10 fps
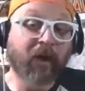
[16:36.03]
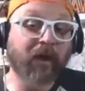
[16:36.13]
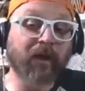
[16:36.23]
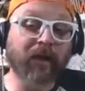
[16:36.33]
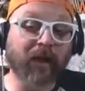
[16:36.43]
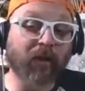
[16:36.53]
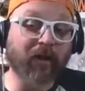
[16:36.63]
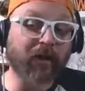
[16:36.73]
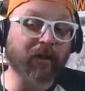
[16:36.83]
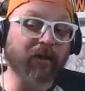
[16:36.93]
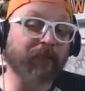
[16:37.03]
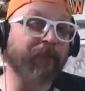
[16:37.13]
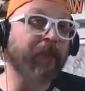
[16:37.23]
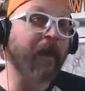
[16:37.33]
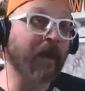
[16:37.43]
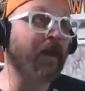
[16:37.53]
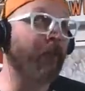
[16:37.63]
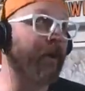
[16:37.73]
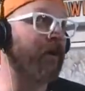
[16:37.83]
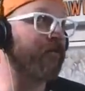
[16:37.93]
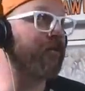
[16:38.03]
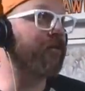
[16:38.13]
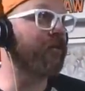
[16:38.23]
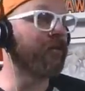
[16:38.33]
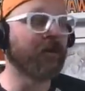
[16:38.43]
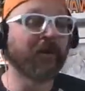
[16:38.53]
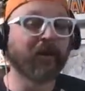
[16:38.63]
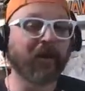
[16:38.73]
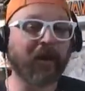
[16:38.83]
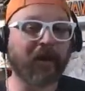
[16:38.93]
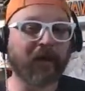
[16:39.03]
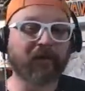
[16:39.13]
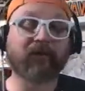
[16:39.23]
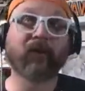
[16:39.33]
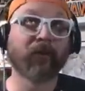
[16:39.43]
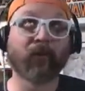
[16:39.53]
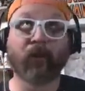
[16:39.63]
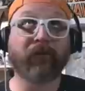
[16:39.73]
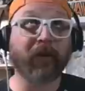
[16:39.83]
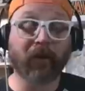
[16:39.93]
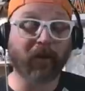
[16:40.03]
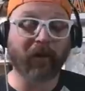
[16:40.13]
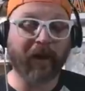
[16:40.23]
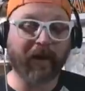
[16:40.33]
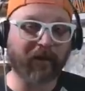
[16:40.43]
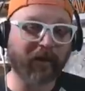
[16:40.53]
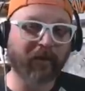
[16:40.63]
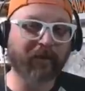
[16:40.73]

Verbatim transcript: You know, in comparison to uh, two of the ones that Hooker had,